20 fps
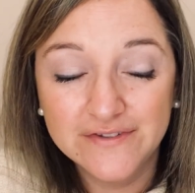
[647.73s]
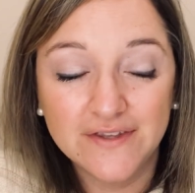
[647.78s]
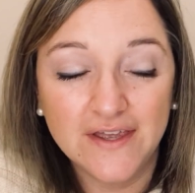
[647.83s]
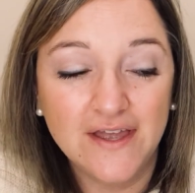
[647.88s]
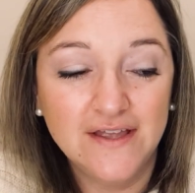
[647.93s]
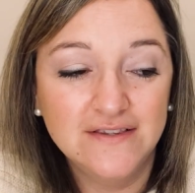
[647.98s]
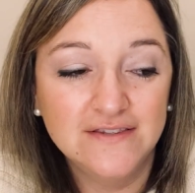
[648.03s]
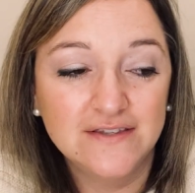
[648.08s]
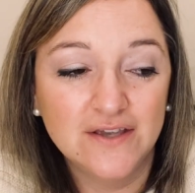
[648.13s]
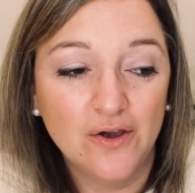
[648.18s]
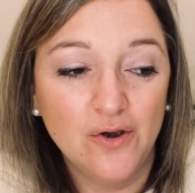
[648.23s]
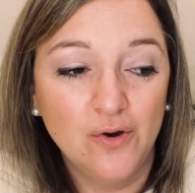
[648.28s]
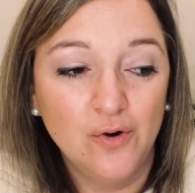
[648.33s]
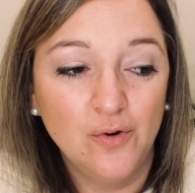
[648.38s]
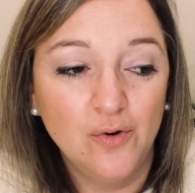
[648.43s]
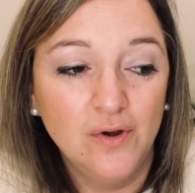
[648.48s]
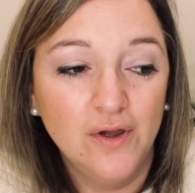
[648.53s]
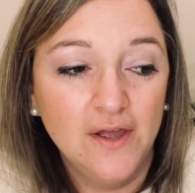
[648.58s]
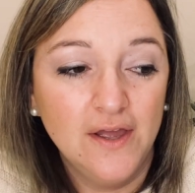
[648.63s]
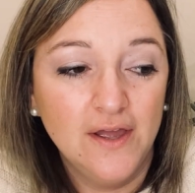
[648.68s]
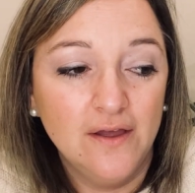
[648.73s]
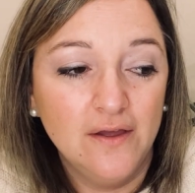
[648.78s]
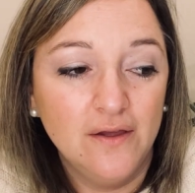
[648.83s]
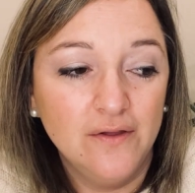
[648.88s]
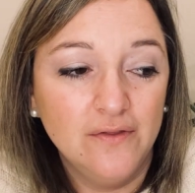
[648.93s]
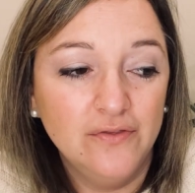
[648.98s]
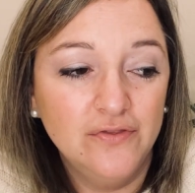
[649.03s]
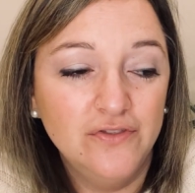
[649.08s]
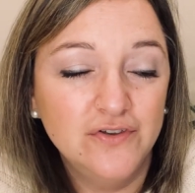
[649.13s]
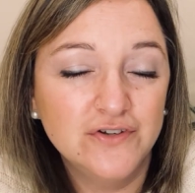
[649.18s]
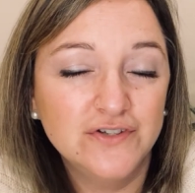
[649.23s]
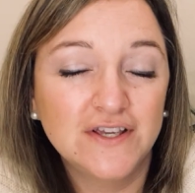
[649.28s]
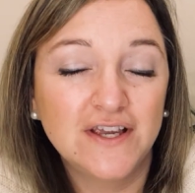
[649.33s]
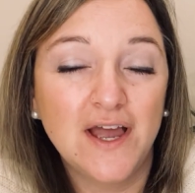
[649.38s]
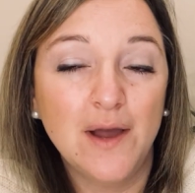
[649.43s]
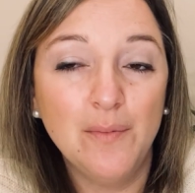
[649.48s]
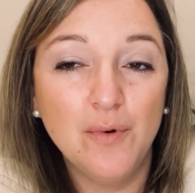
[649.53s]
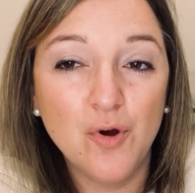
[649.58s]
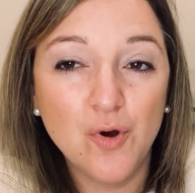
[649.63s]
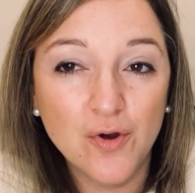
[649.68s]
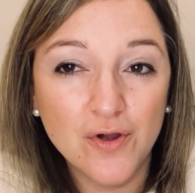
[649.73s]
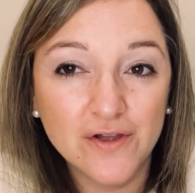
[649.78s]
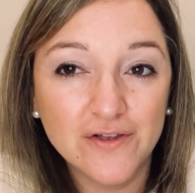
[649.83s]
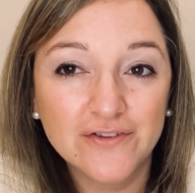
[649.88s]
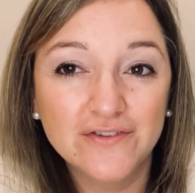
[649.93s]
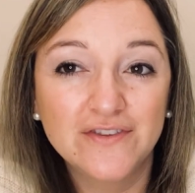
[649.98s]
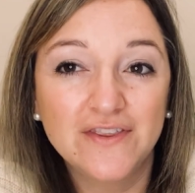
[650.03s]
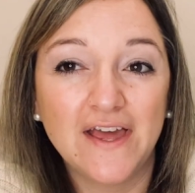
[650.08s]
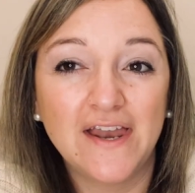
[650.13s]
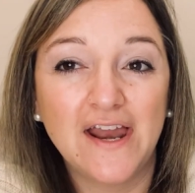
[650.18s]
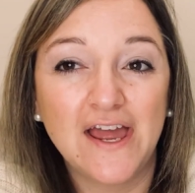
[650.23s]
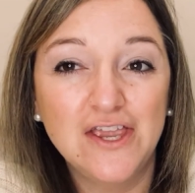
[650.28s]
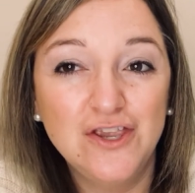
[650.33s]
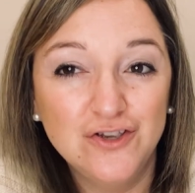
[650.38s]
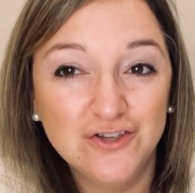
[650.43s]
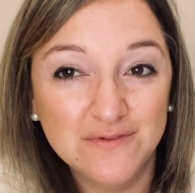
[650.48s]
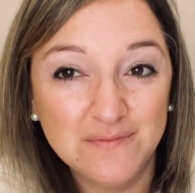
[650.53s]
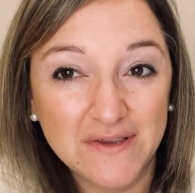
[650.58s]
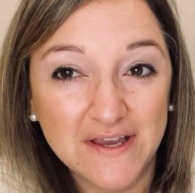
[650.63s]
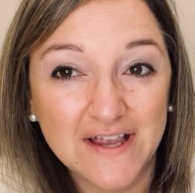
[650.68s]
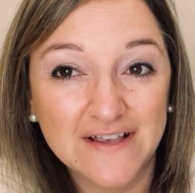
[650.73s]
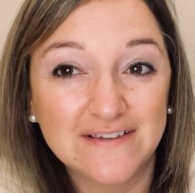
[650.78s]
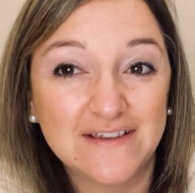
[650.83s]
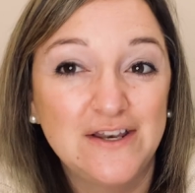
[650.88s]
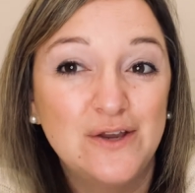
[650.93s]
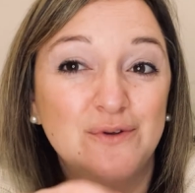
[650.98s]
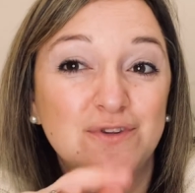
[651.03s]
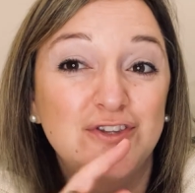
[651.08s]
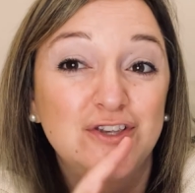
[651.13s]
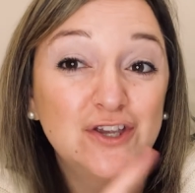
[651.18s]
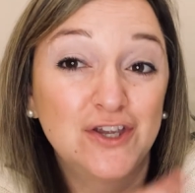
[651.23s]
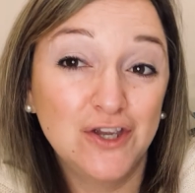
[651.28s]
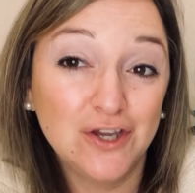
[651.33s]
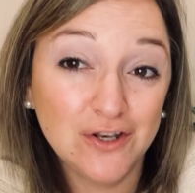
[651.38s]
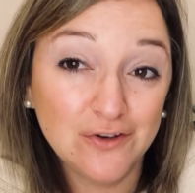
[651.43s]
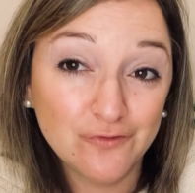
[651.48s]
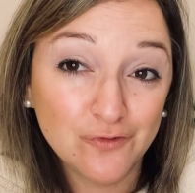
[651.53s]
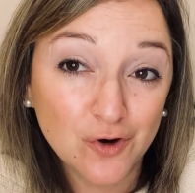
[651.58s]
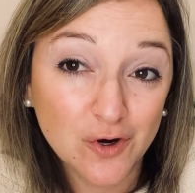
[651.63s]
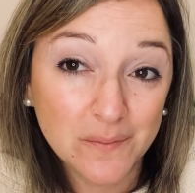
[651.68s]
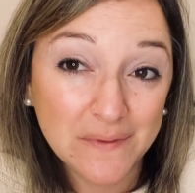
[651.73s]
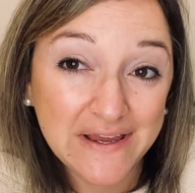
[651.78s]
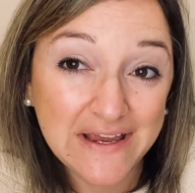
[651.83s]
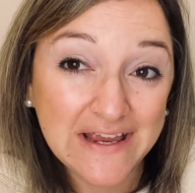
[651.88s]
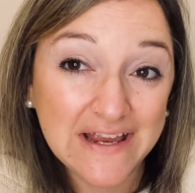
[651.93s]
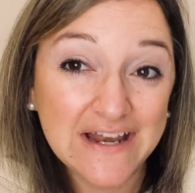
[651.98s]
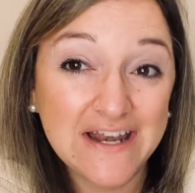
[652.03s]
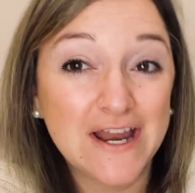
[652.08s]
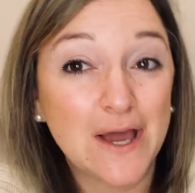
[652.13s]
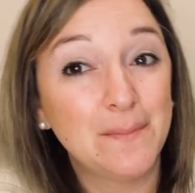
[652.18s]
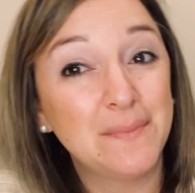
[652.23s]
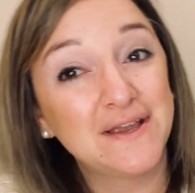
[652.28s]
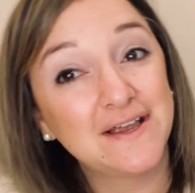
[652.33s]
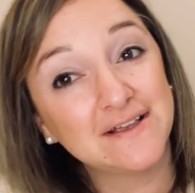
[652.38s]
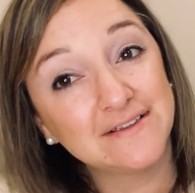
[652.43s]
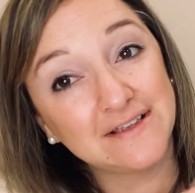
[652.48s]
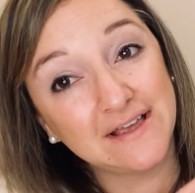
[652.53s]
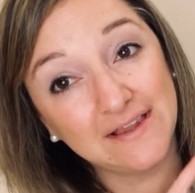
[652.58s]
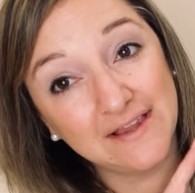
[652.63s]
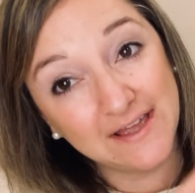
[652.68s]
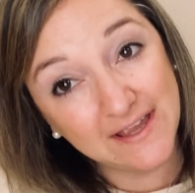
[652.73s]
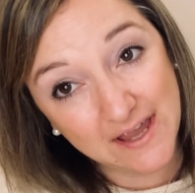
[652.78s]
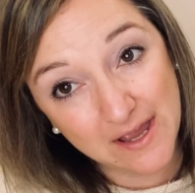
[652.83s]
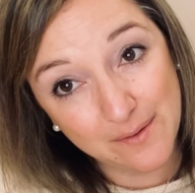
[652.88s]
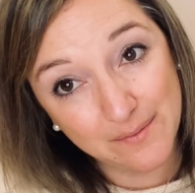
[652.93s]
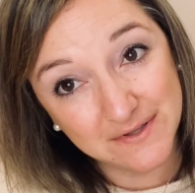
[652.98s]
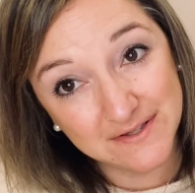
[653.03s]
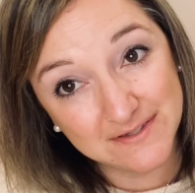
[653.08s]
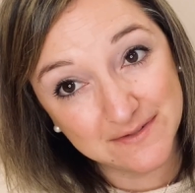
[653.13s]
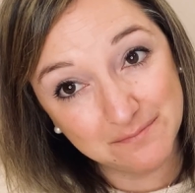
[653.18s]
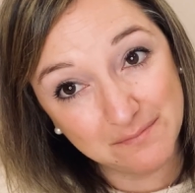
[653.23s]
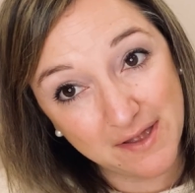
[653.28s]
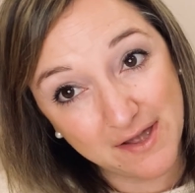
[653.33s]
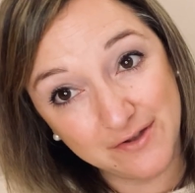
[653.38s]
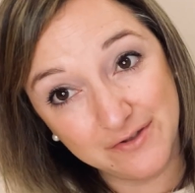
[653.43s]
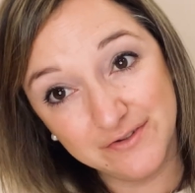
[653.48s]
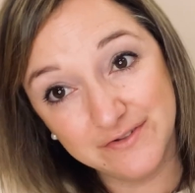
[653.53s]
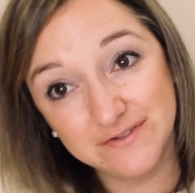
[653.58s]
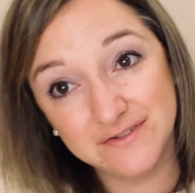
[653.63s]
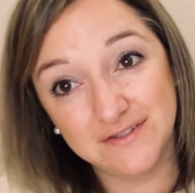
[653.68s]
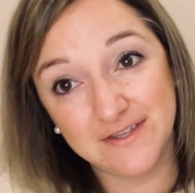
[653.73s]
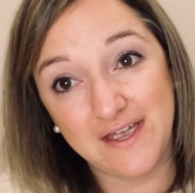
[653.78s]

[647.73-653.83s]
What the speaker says: And so there's a couple oils that I use because I know it's good for me, not because I like how it smells.